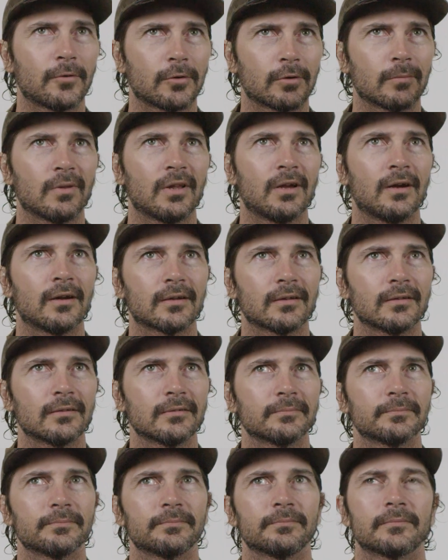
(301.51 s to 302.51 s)
4-block
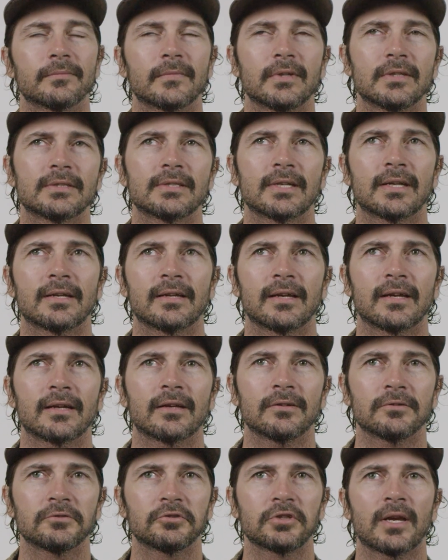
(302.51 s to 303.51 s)
in San
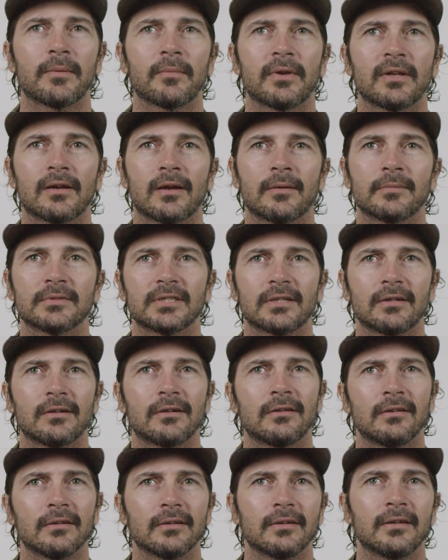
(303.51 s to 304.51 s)
Diego. Jamie Thomas had
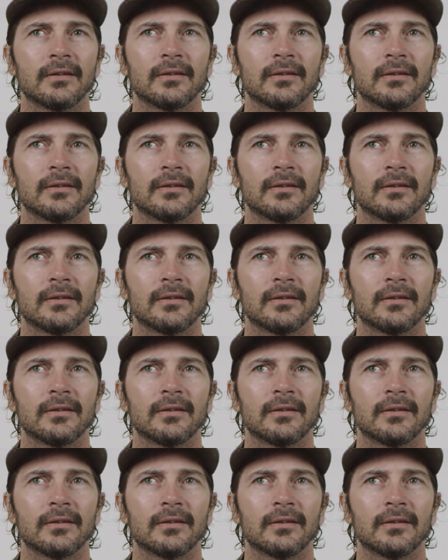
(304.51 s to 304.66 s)
ollied